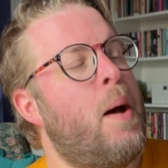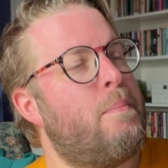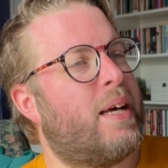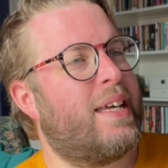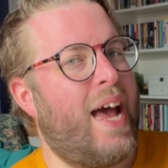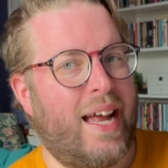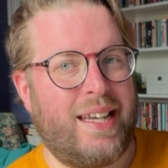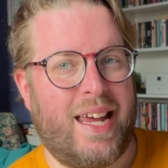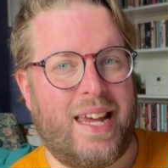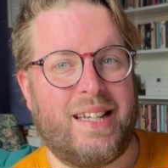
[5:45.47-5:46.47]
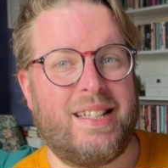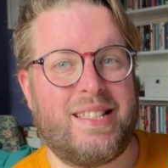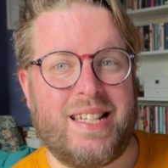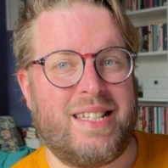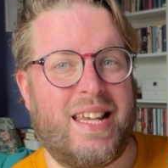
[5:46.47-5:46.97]
But can he in a
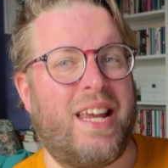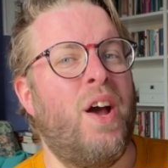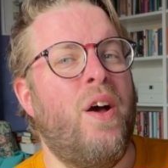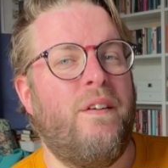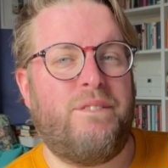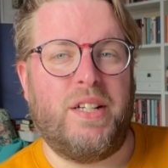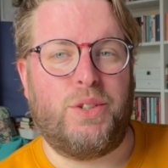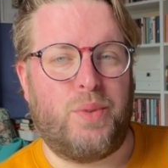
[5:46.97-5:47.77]
city filled